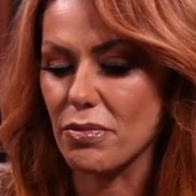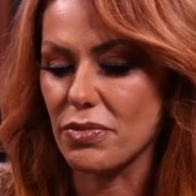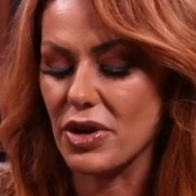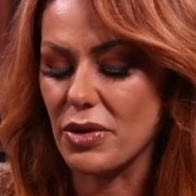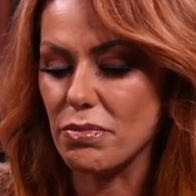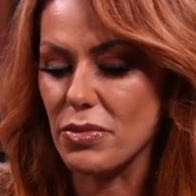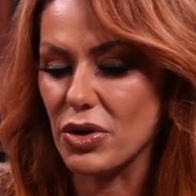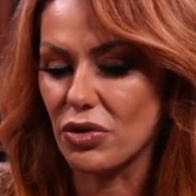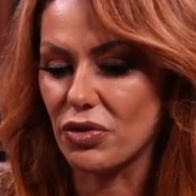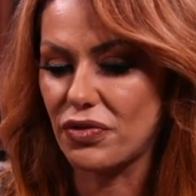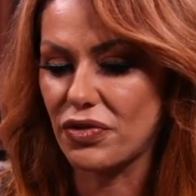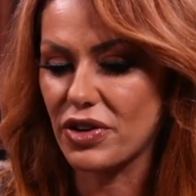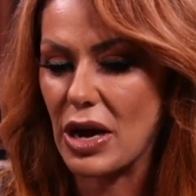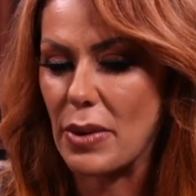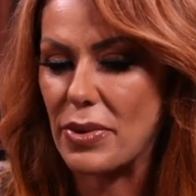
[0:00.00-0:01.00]

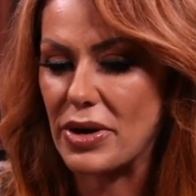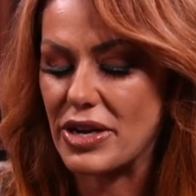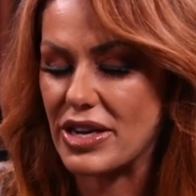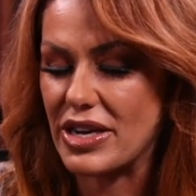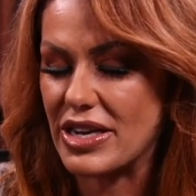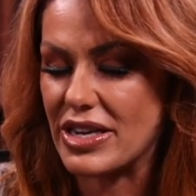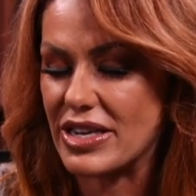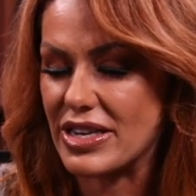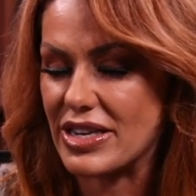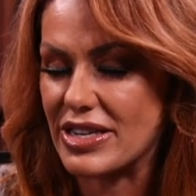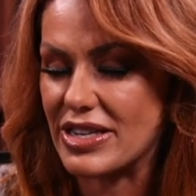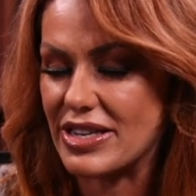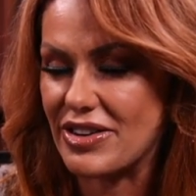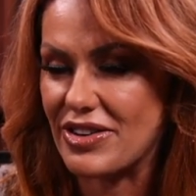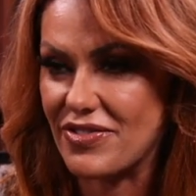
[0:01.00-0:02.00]
MILF company
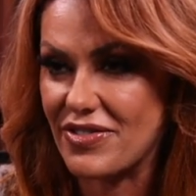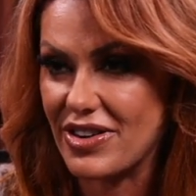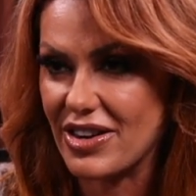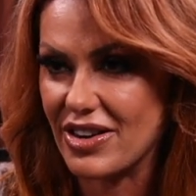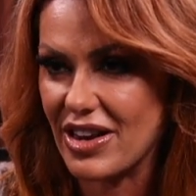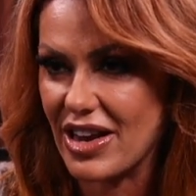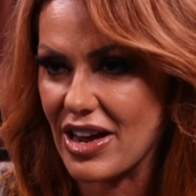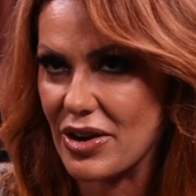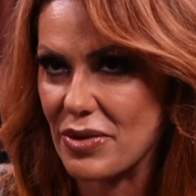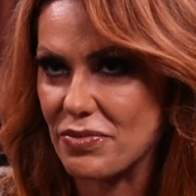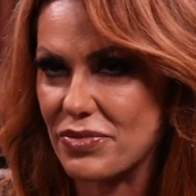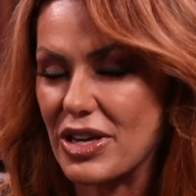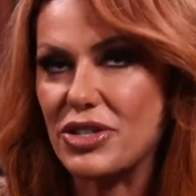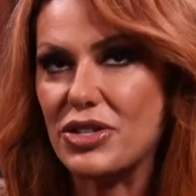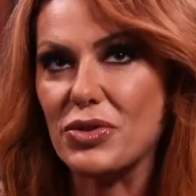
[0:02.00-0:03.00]
in,
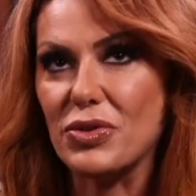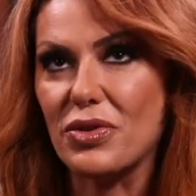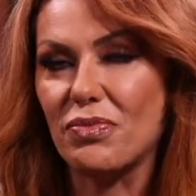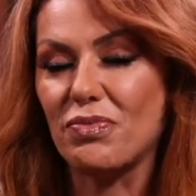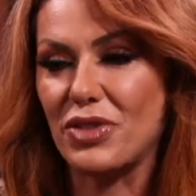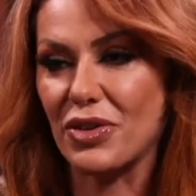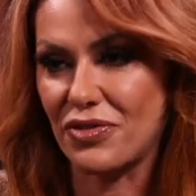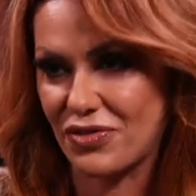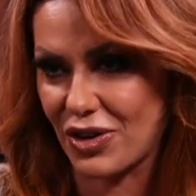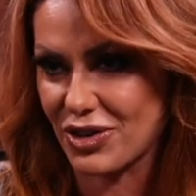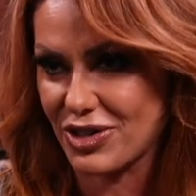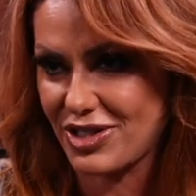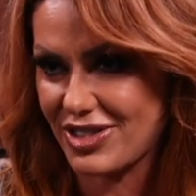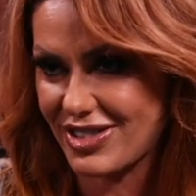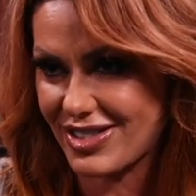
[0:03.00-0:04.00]
they do the
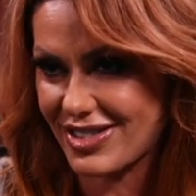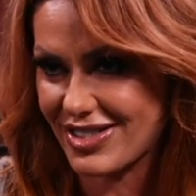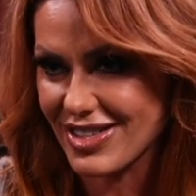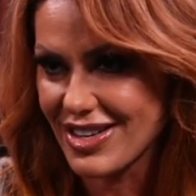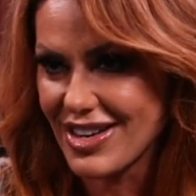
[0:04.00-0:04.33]
firsts.